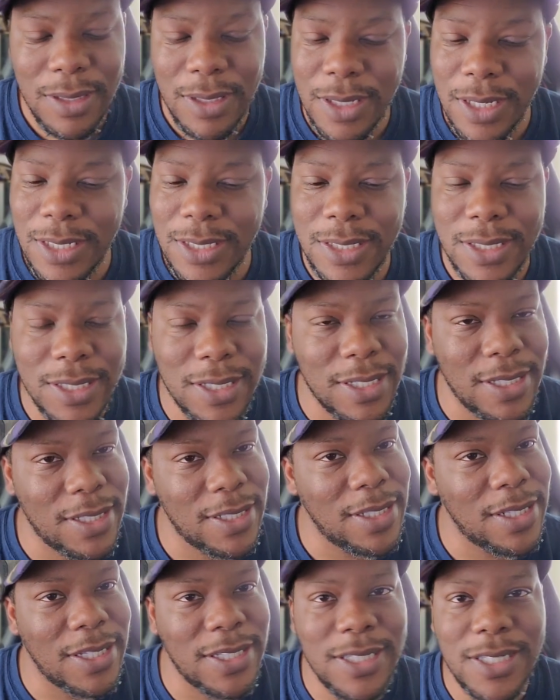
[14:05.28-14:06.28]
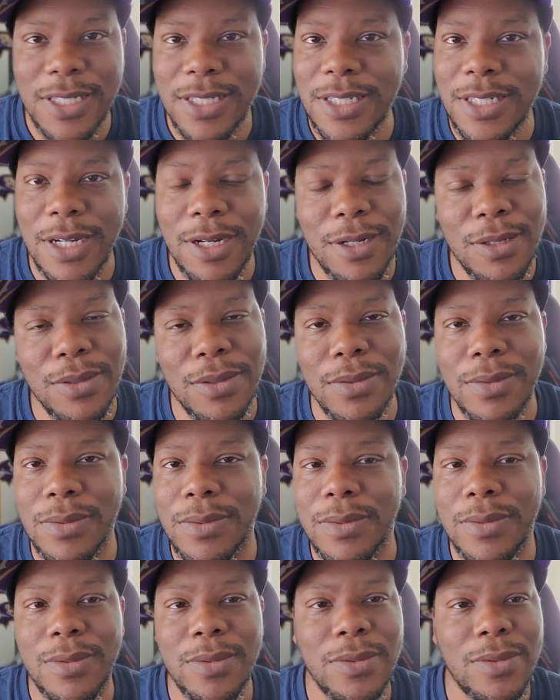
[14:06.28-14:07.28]
let's, let's just go.
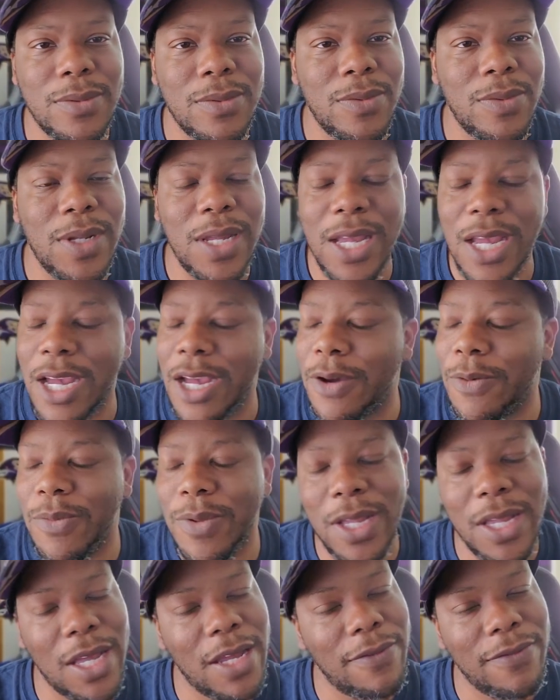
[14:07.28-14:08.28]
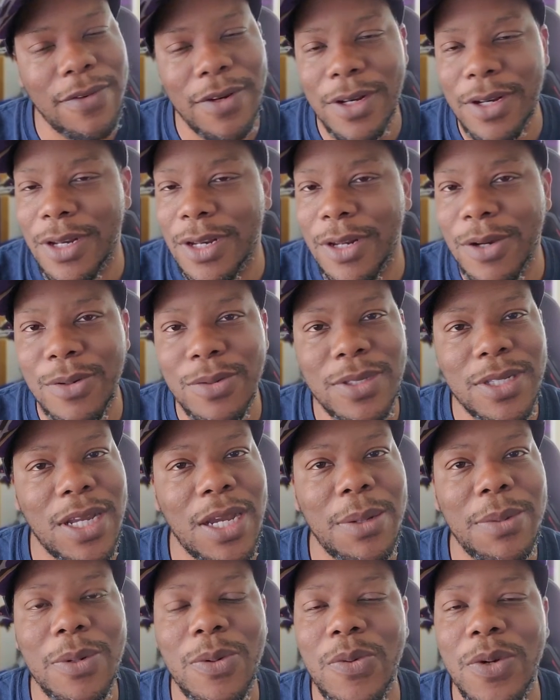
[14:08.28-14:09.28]
We have we have no
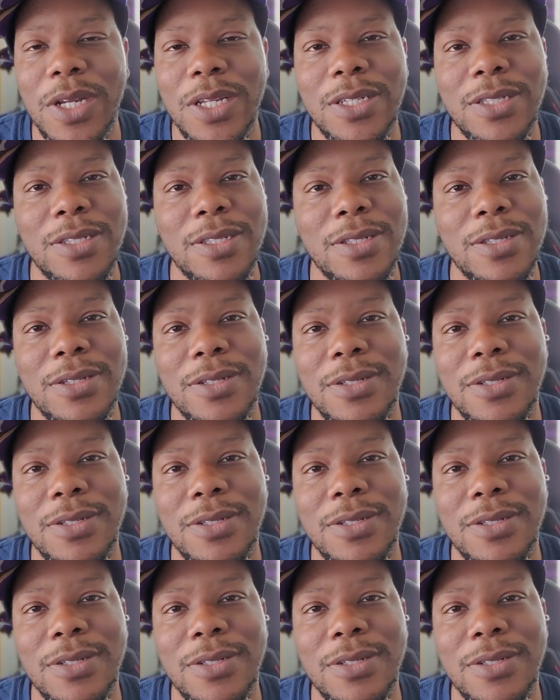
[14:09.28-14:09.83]
time to waste.